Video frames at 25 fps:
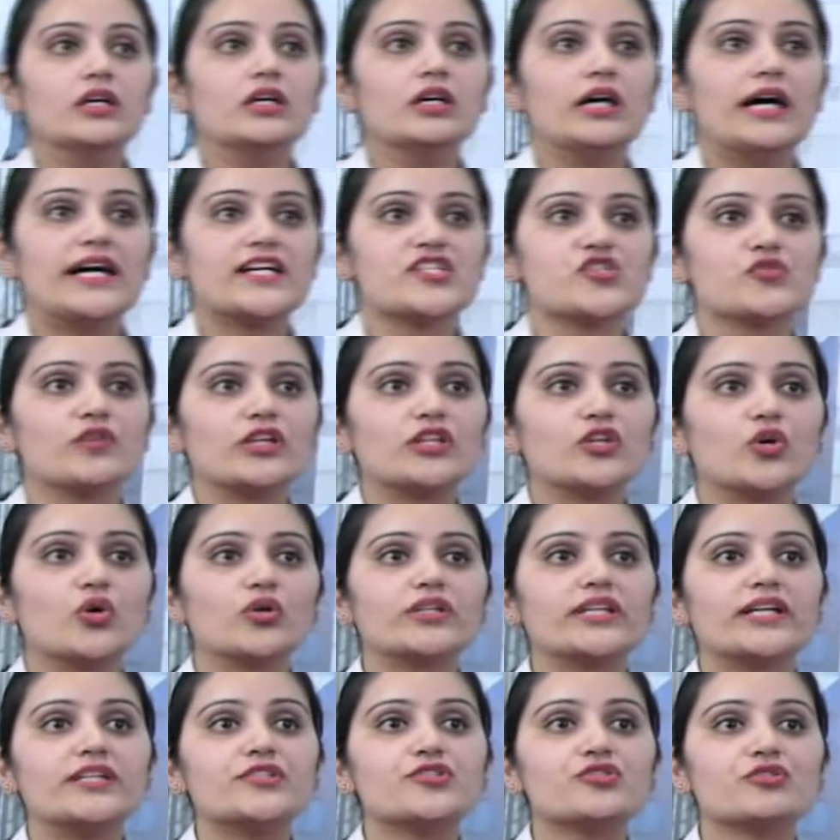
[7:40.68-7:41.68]
as we know
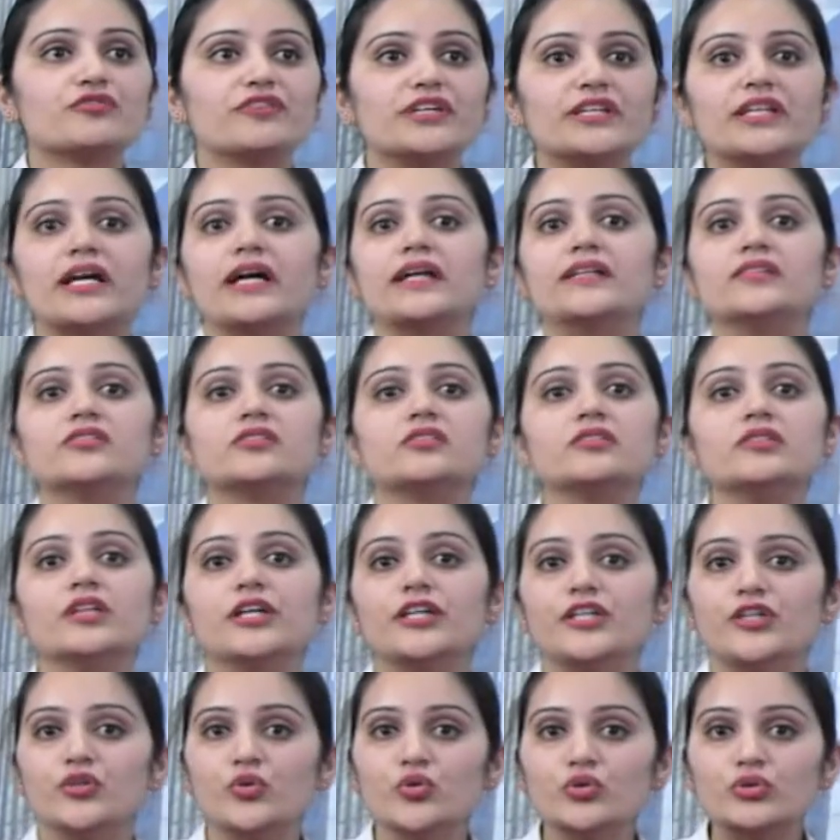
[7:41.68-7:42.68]
that juveniles, the
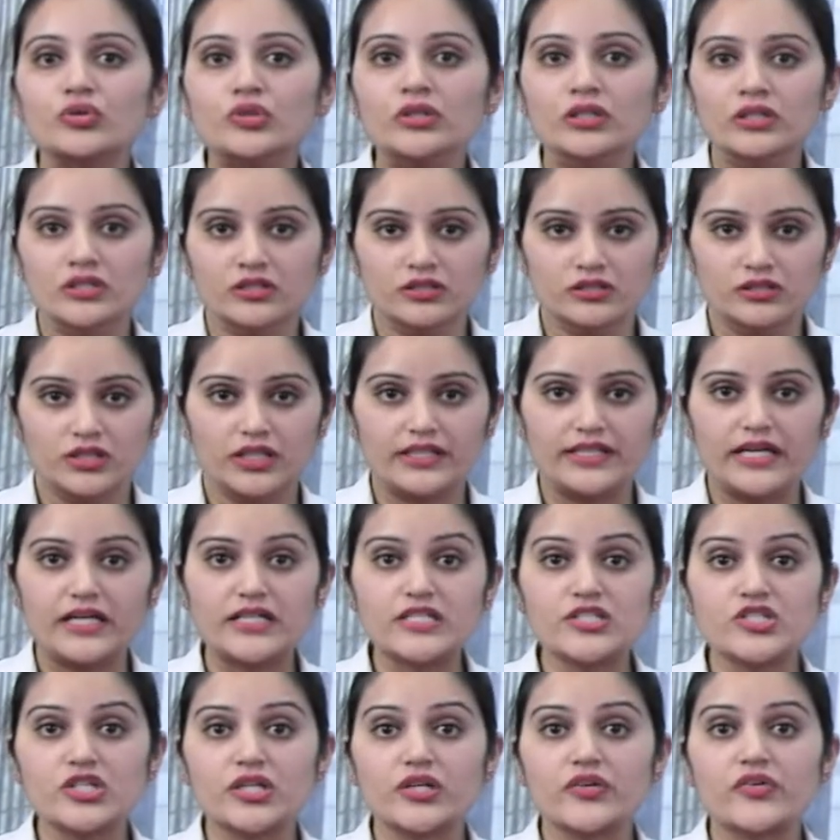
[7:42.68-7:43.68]
youth, the
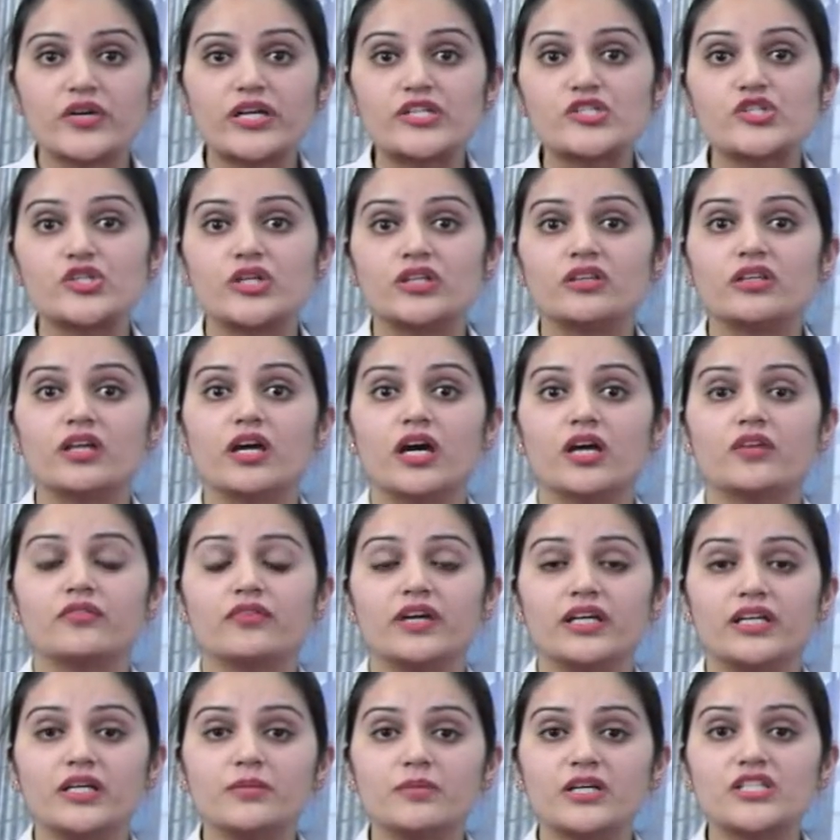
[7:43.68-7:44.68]
young generation, they are
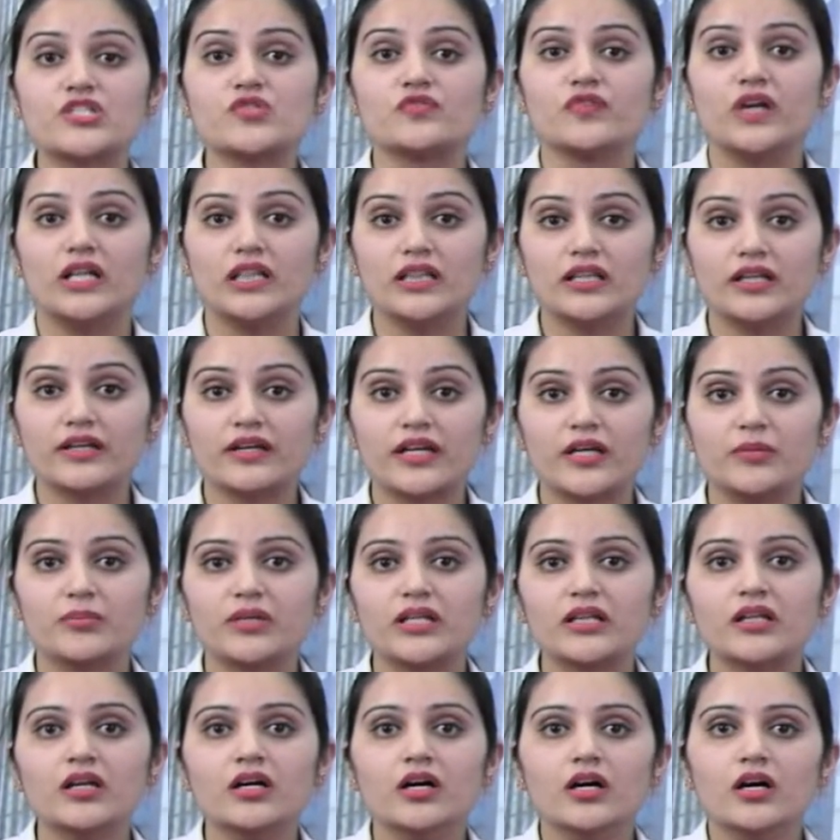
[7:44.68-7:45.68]
very much
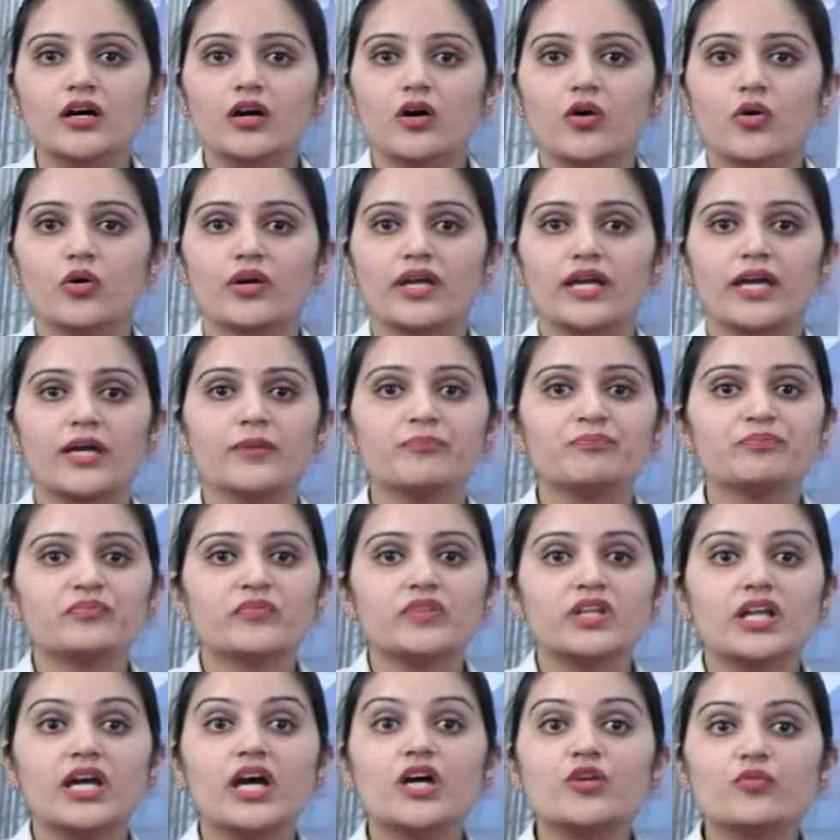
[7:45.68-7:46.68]
vulnerable, okay,
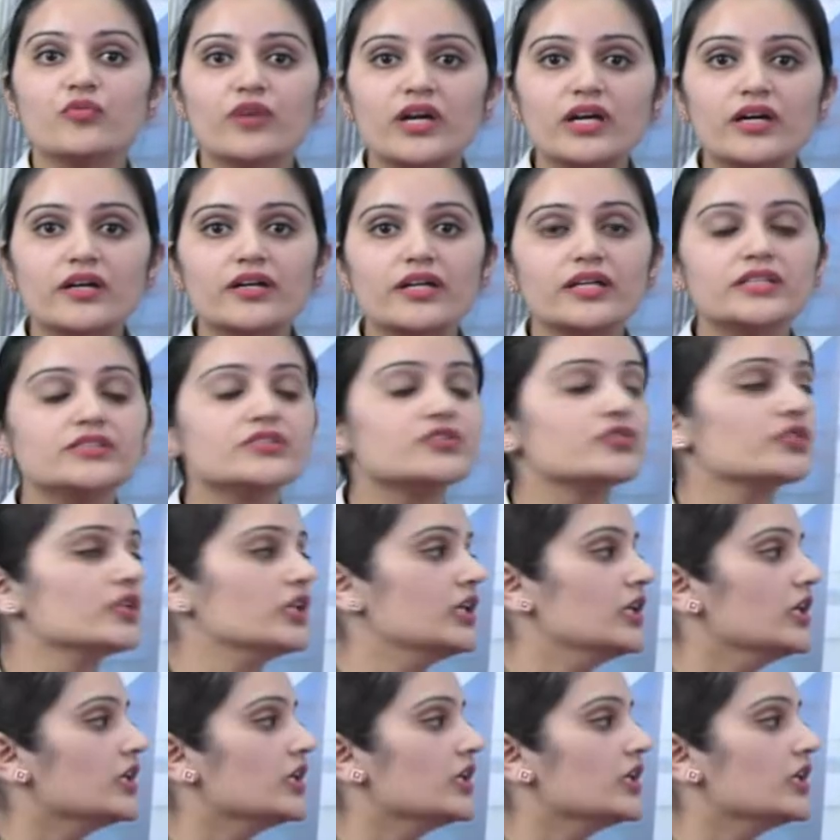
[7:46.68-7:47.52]
they are vigorous.